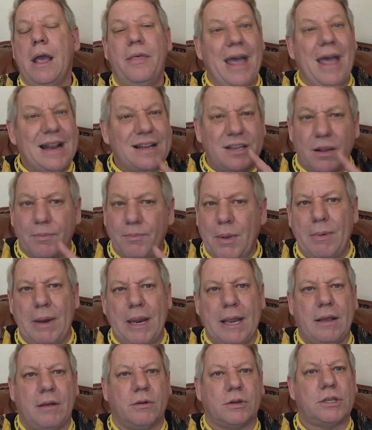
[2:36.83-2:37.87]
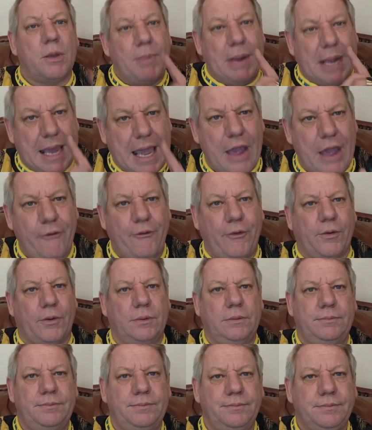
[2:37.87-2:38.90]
That's not biblical, so be careful.